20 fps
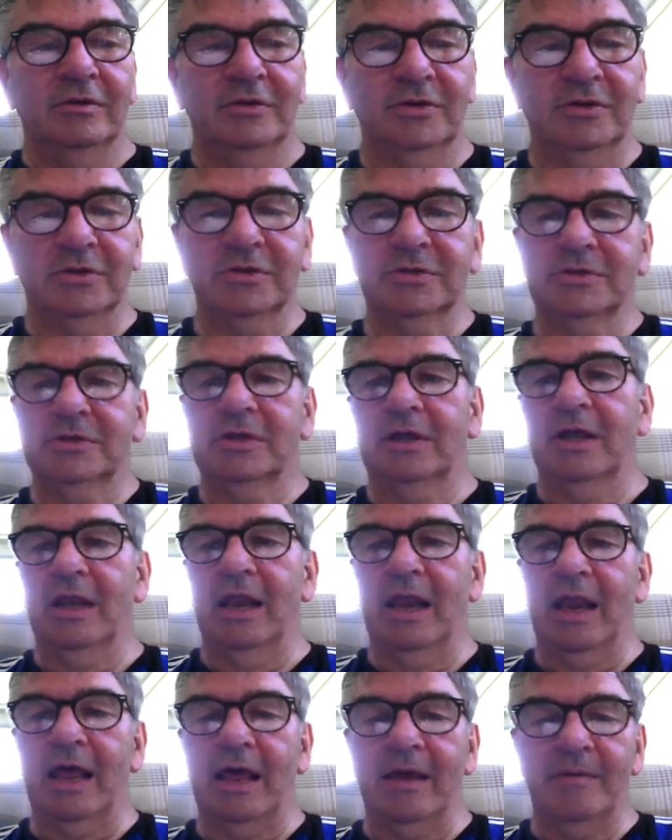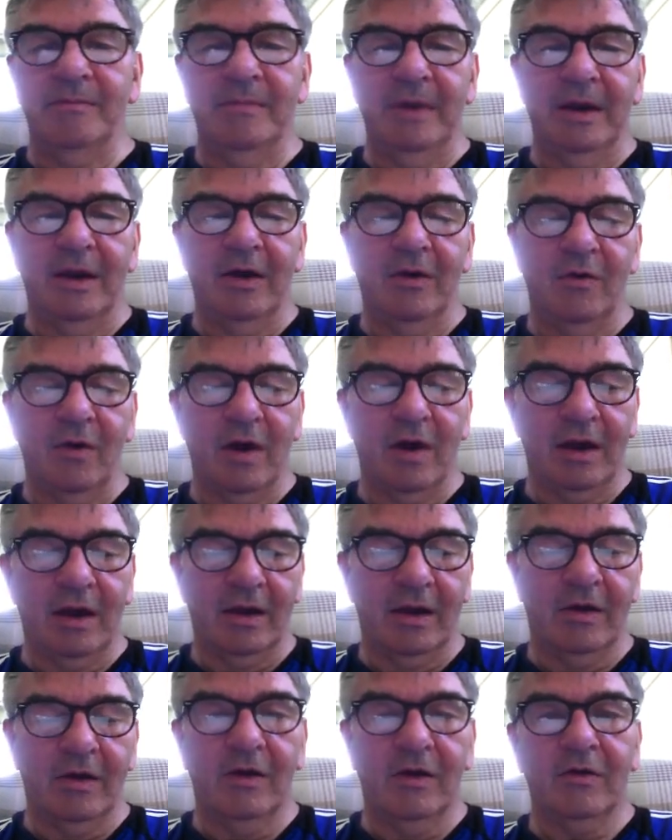just let me know, Hannah.
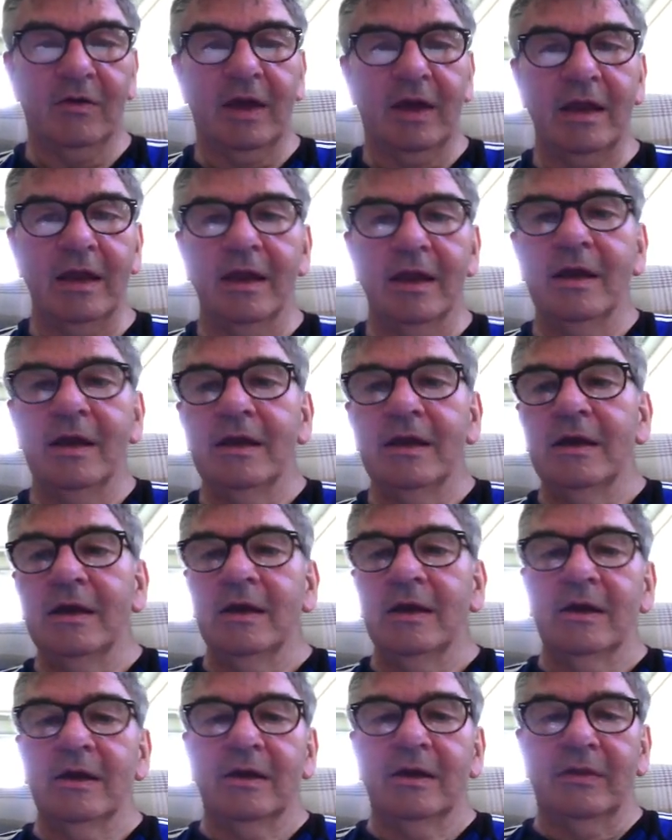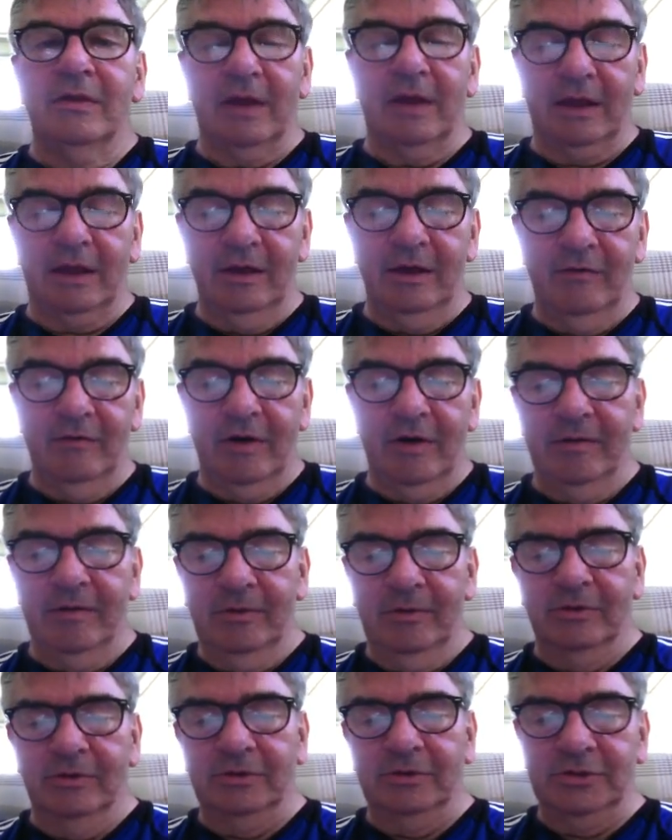Okay, thank you very
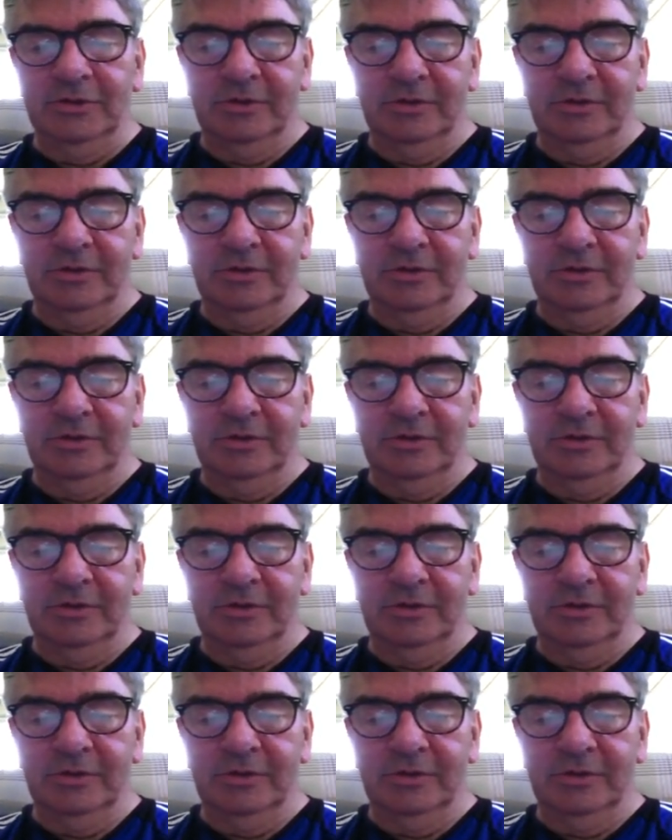much.